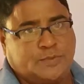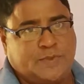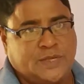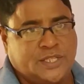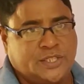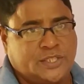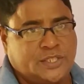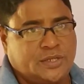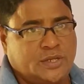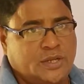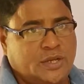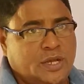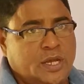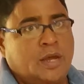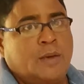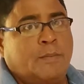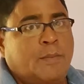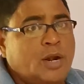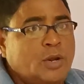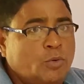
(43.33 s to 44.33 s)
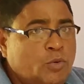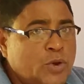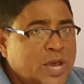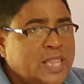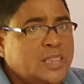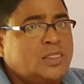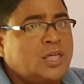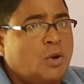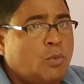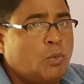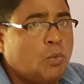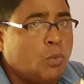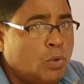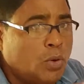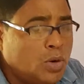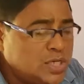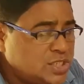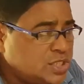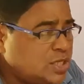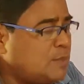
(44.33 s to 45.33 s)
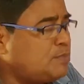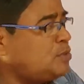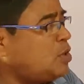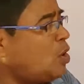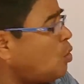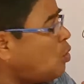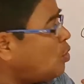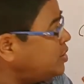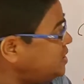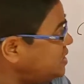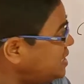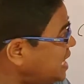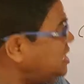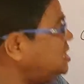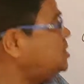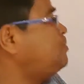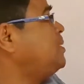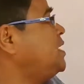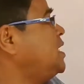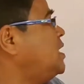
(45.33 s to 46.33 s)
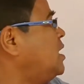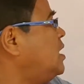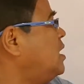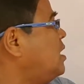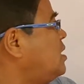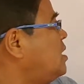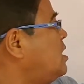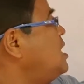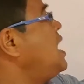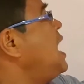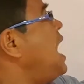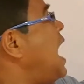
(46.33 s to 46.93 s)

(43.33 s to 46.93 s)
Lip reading: speech. But when the words of the original speaker